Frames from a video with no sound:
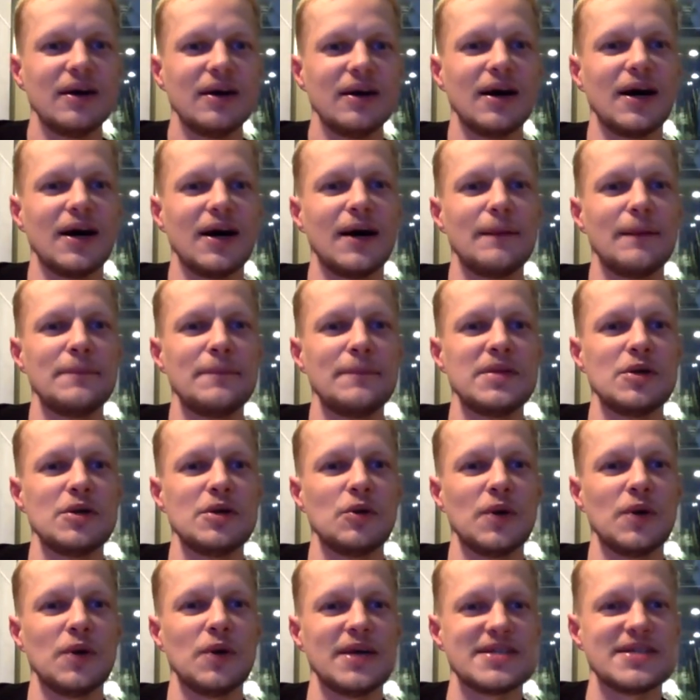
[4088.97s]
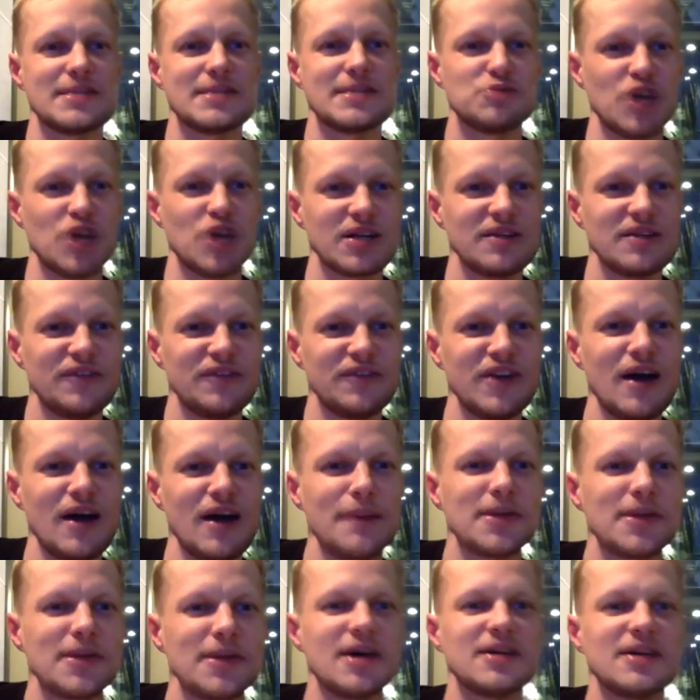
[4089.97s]
um, you know, a subjective
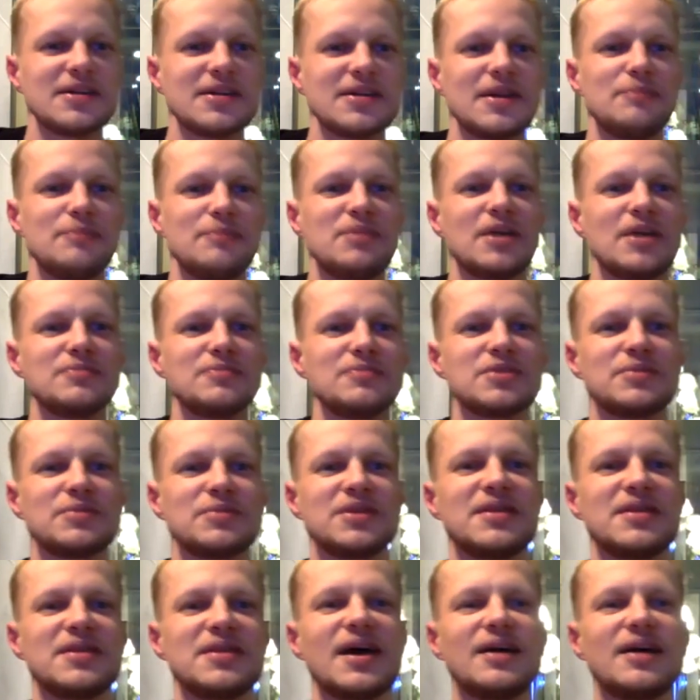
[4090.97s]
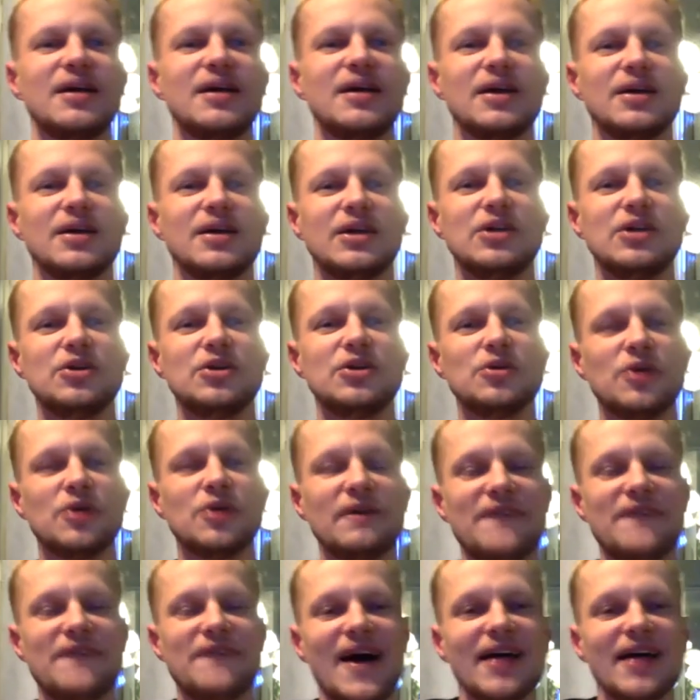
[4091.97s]
phenomenon, and, and become something that, you know,
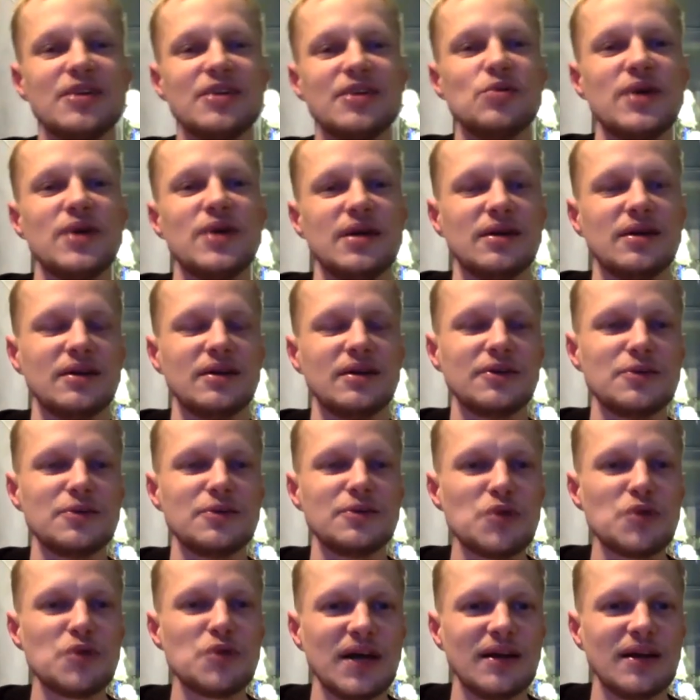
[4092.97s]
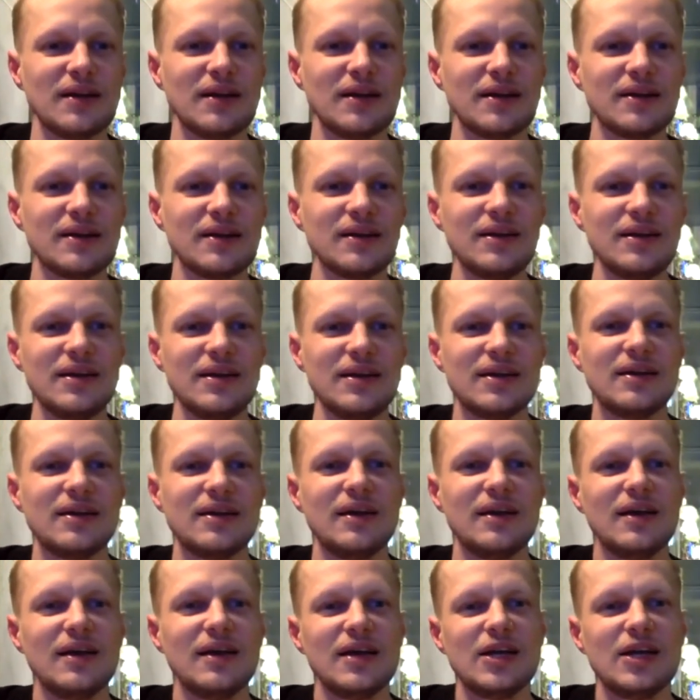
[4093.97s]
evaluate a little more analytically. And,
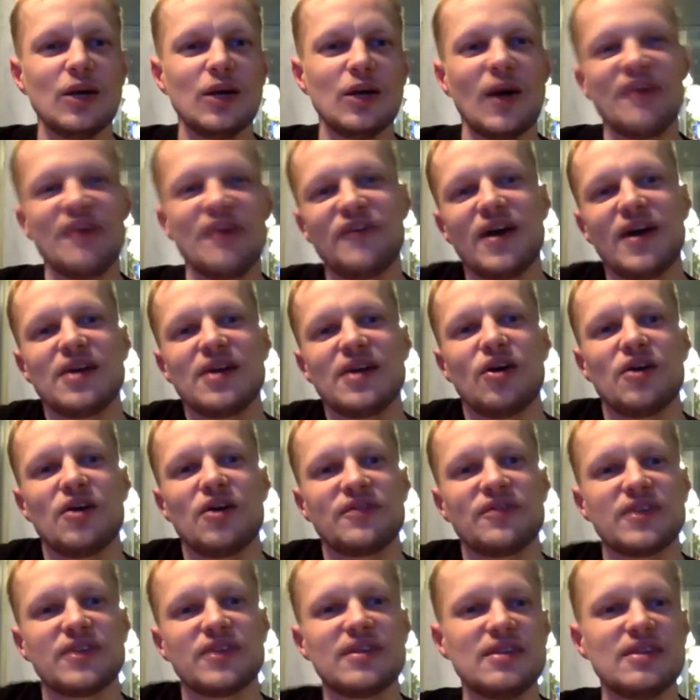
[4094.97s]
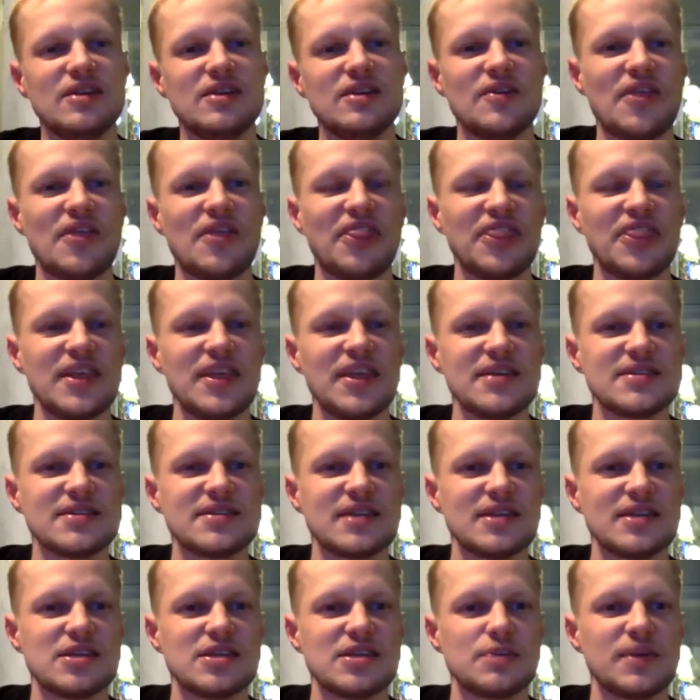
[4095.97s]
you know, I find often, you know, the things
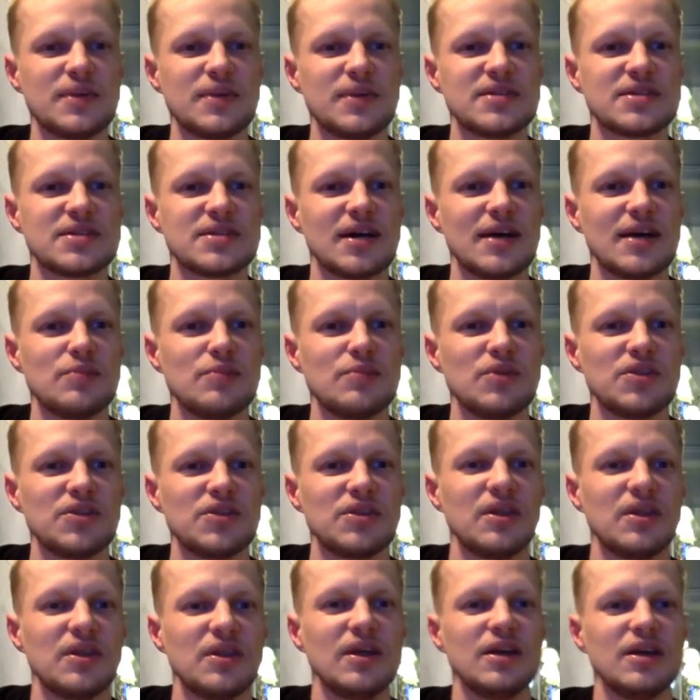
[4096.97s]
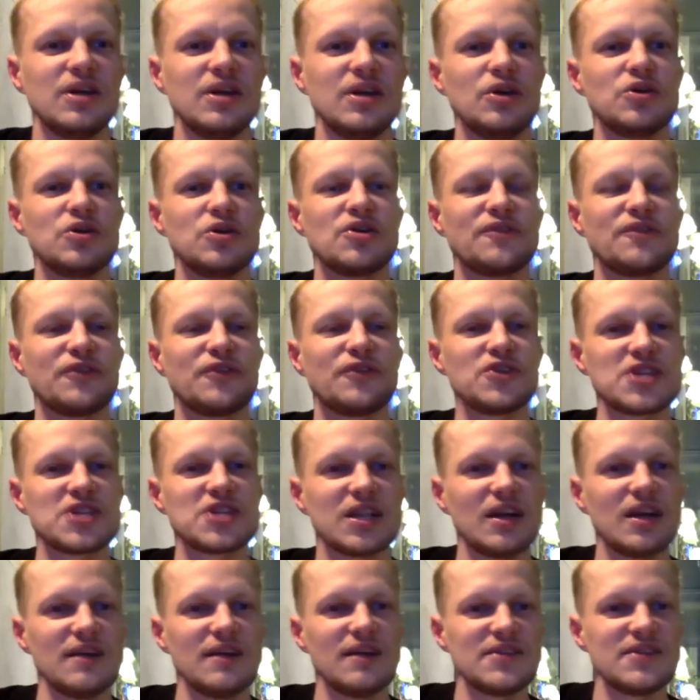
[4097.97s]
that you spend time with, you know, your first
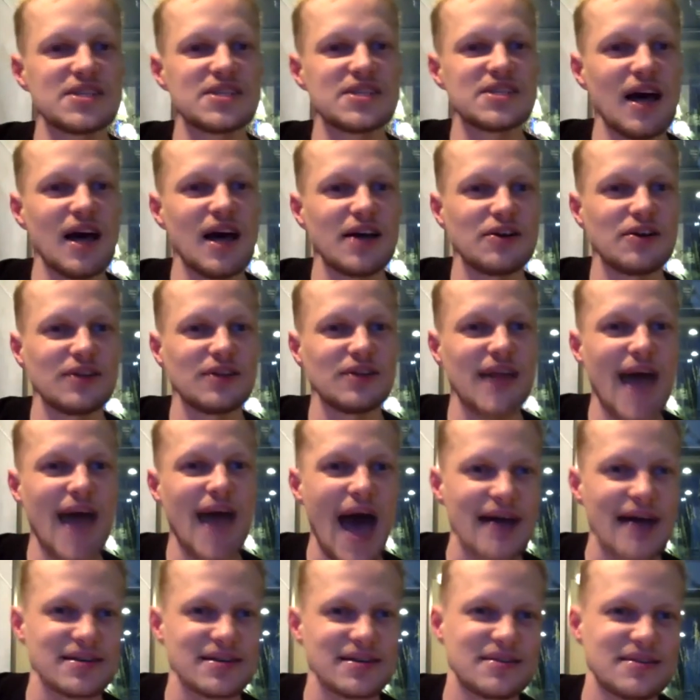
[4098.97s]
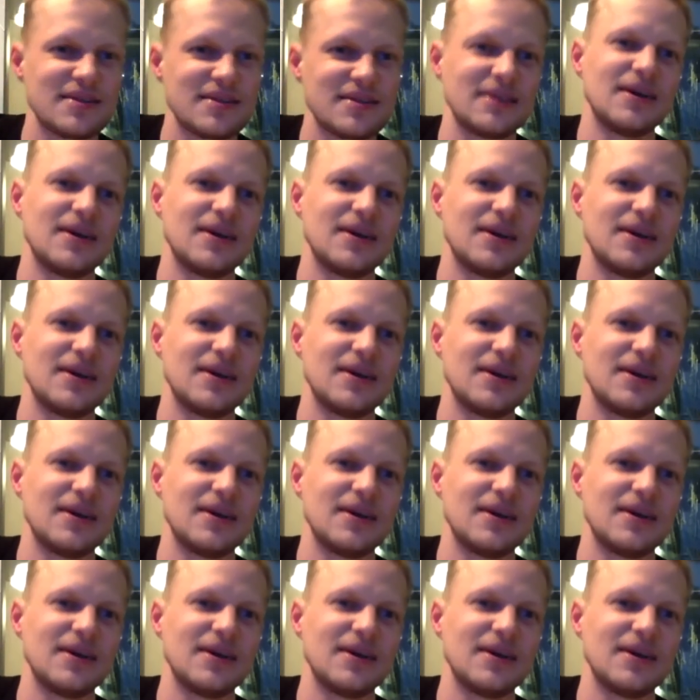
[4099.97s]
love is not your last.